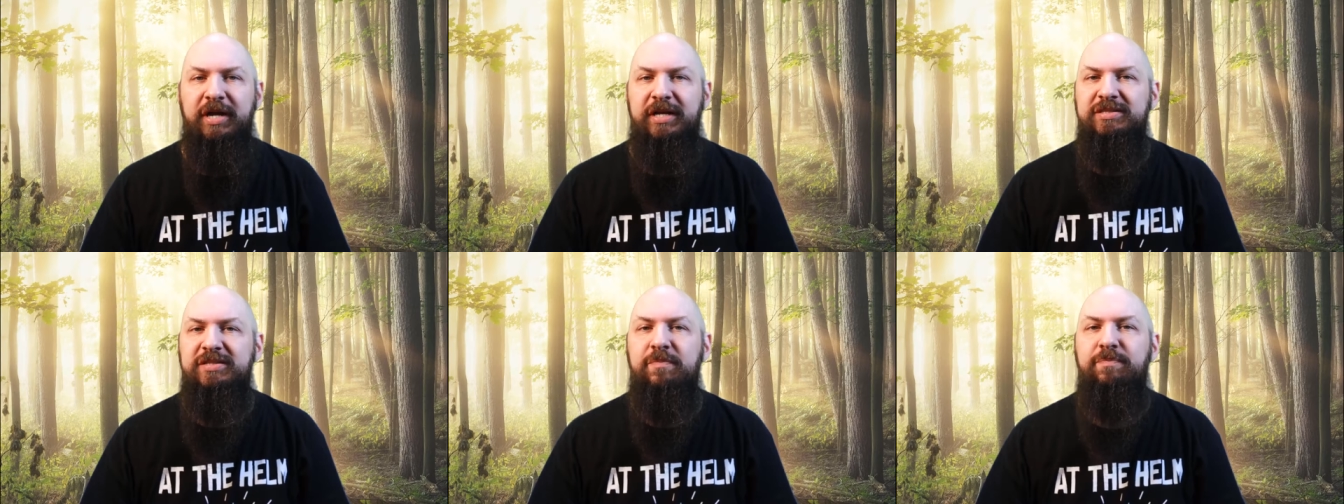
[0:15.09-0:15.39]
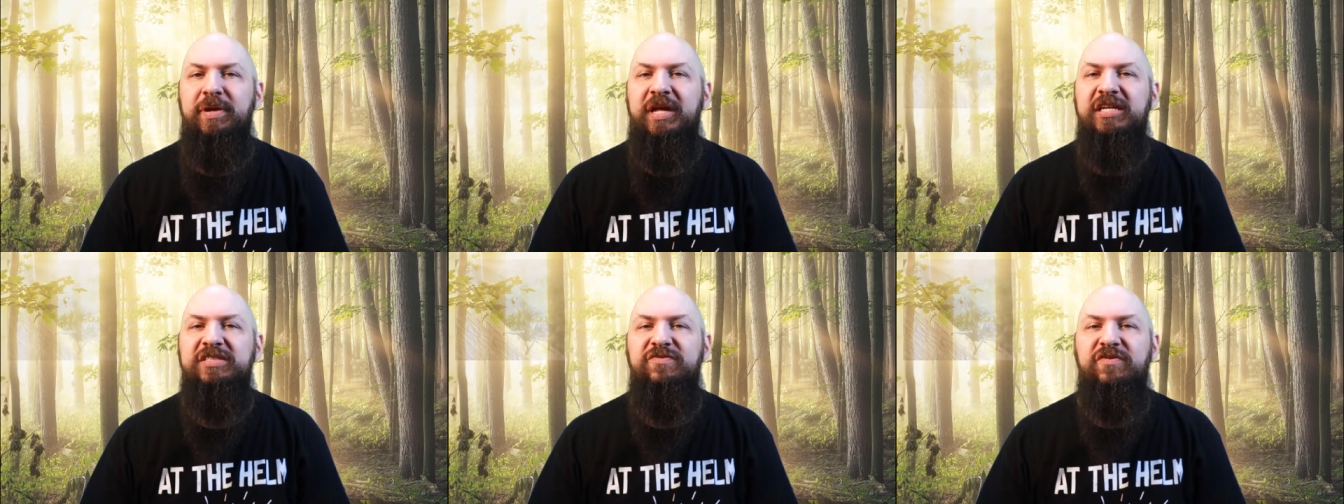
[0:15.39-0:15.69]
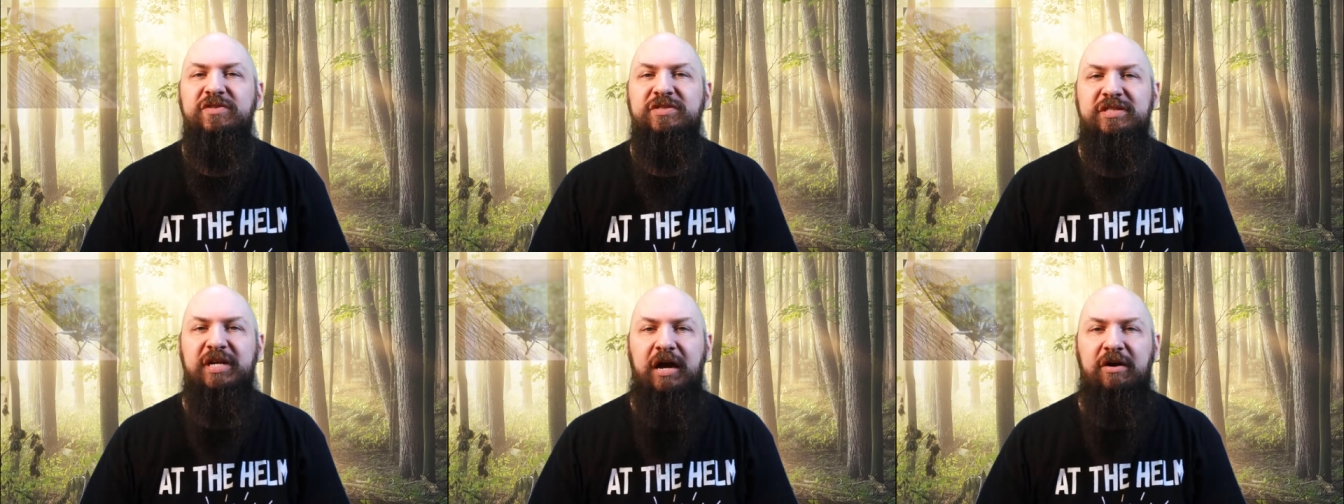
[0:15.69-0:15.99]
is the
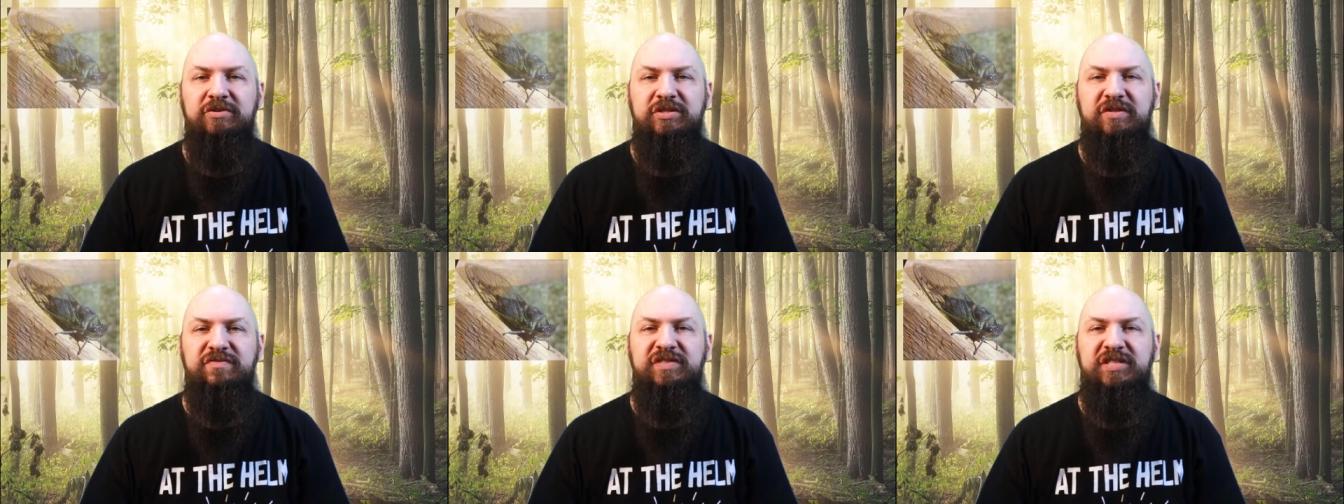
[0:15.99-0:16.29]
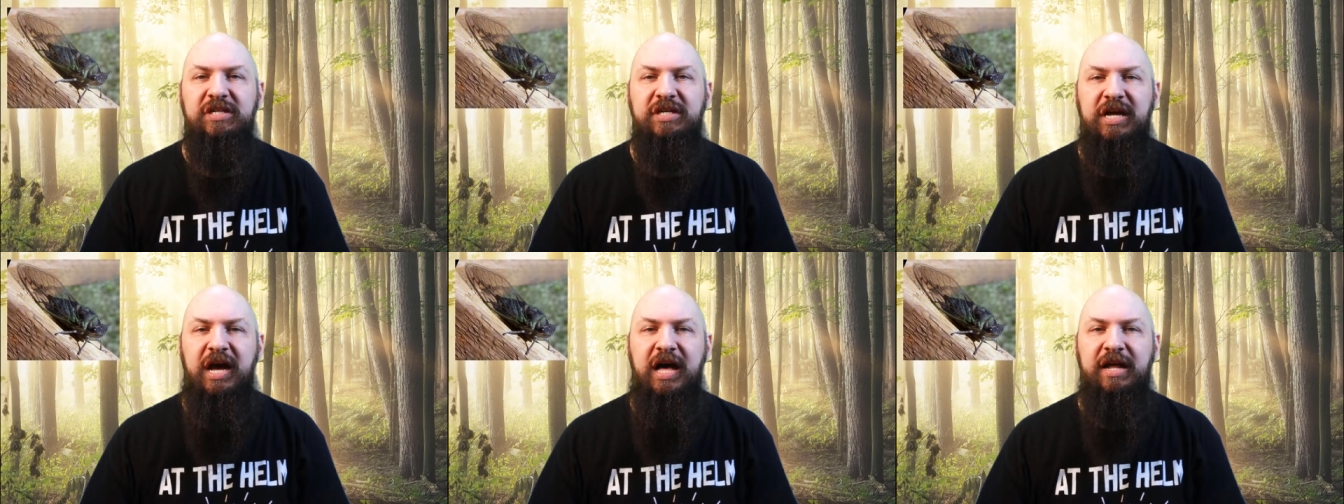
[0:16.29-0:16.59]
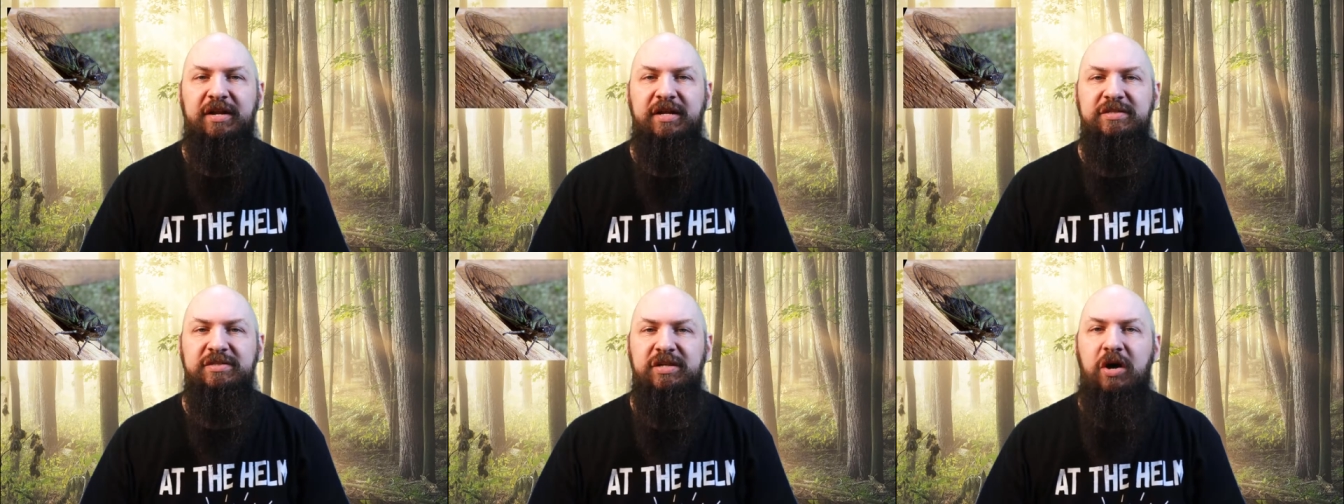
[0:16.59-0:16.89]
peaceful sounds of
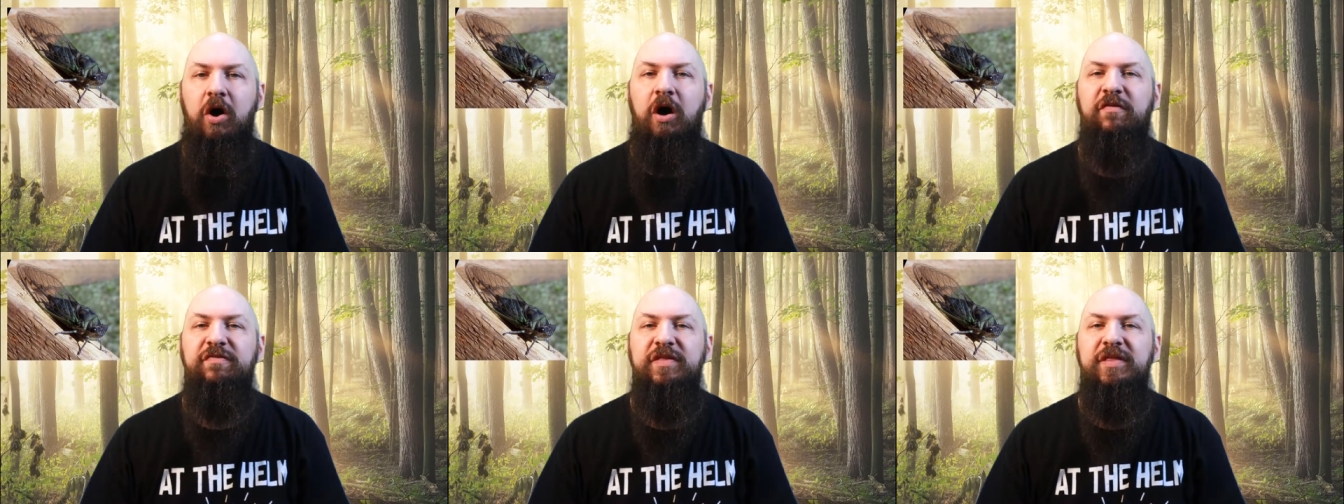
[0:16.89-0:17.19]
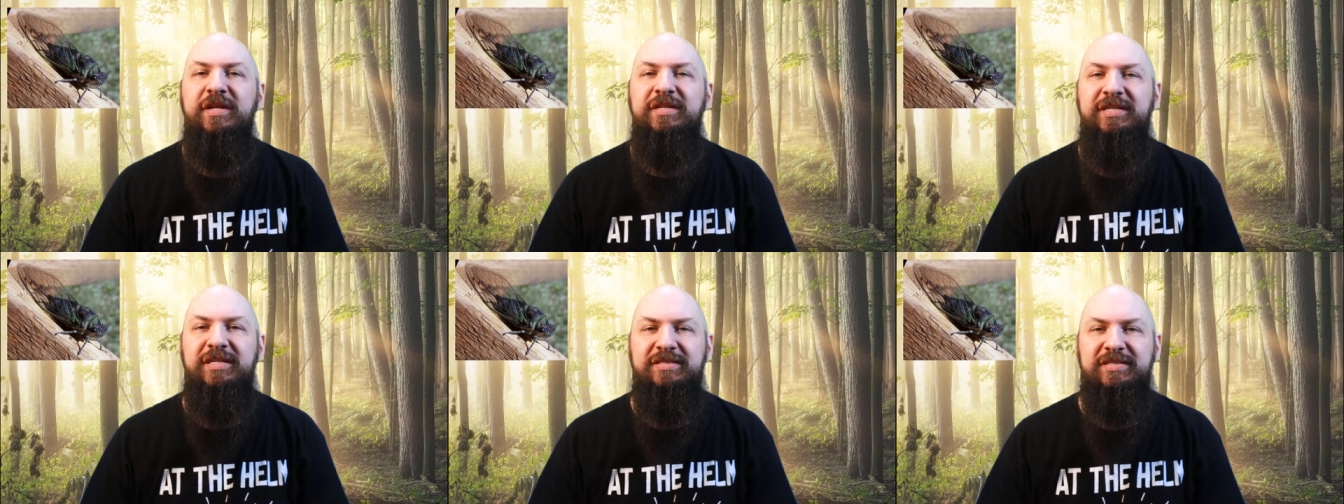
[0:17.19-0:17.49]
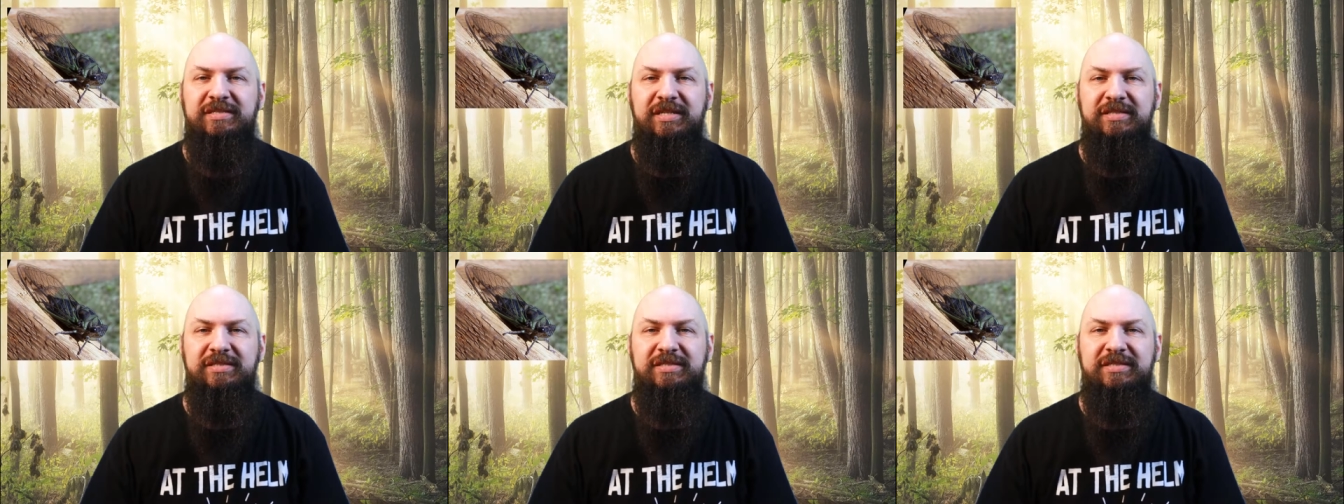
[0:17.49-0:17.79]
cicadas off in the
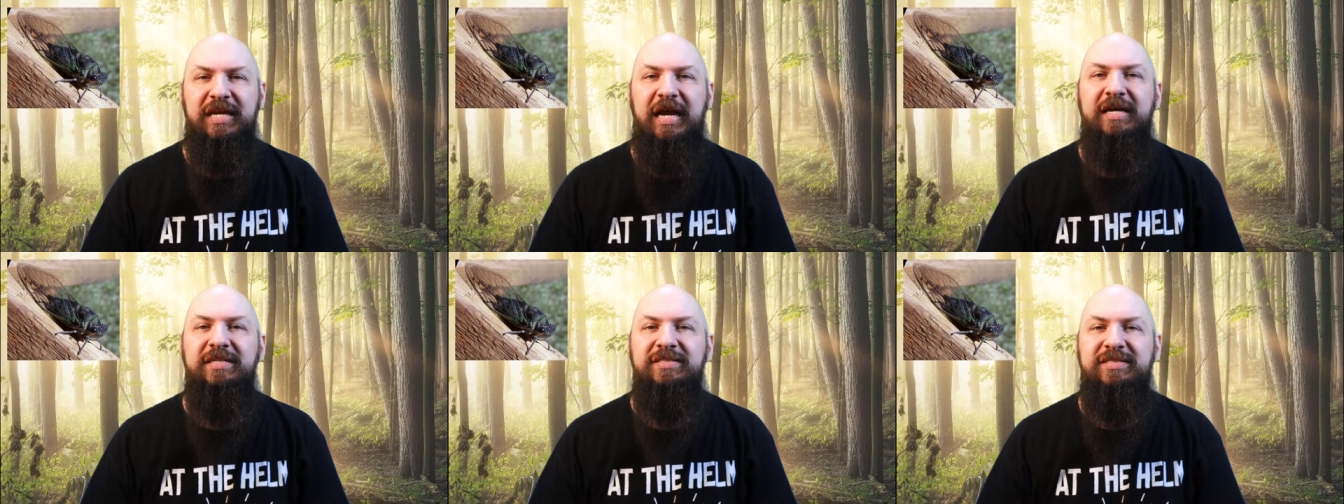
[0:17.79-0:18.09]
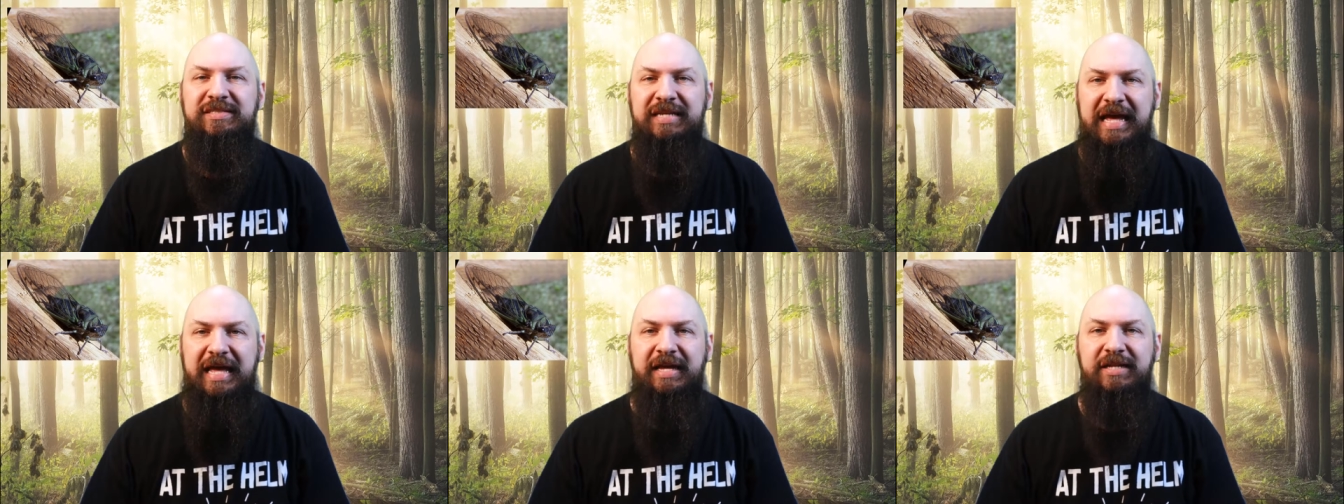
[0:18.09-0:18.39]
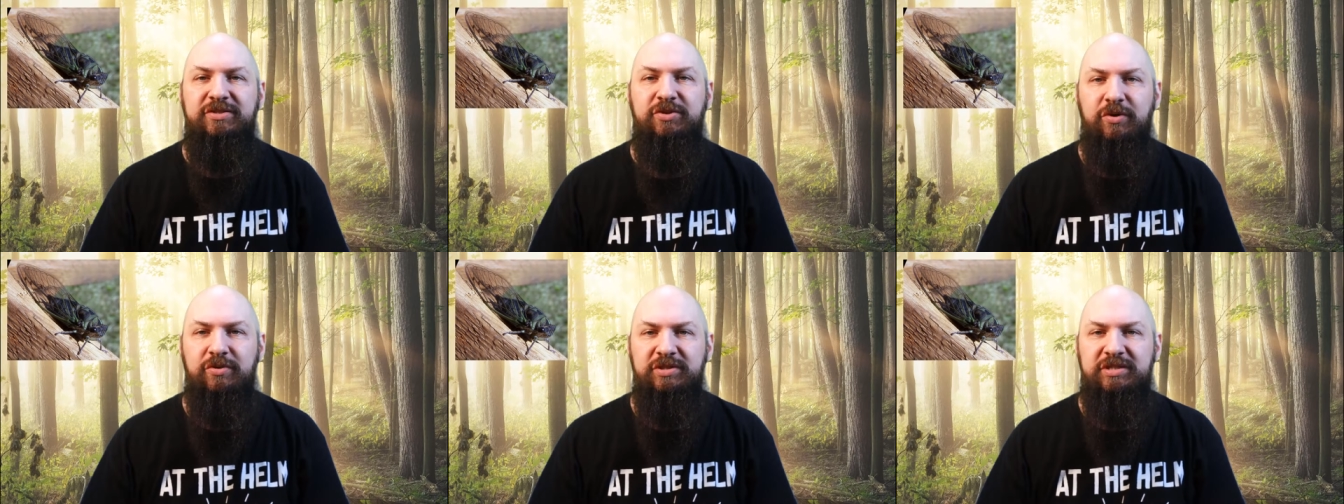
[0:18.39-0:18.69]
distance as day
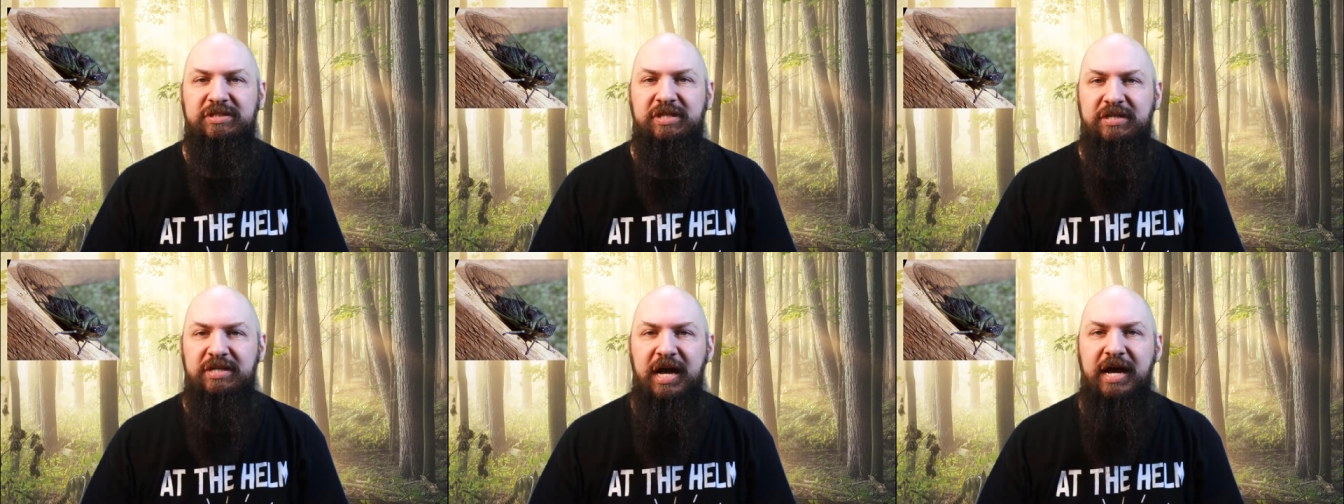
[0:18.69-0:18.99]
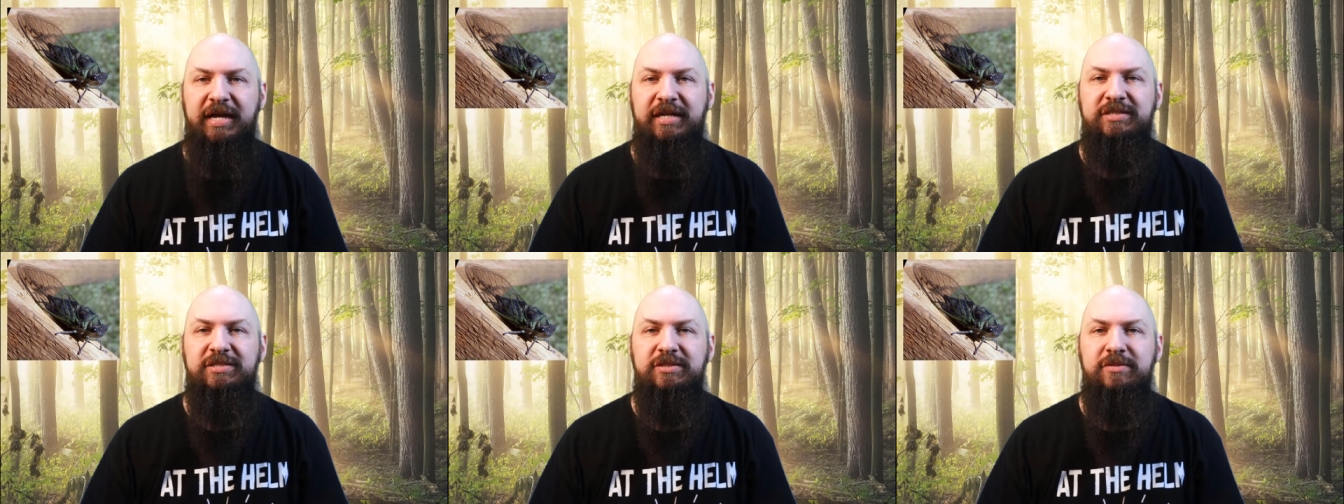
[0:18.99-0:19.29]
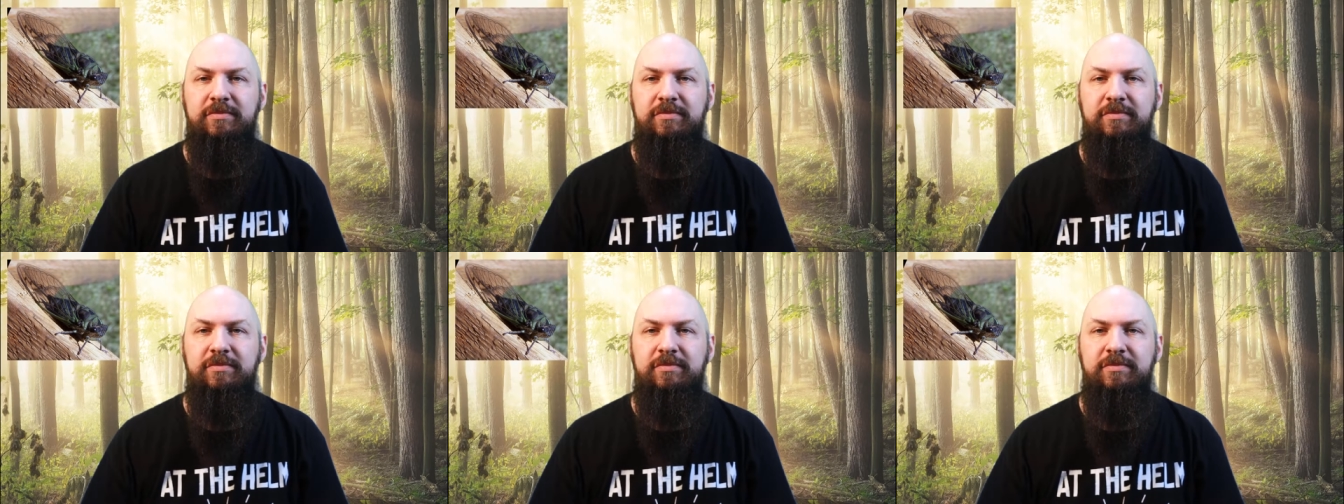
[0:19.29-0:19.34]
turns to night.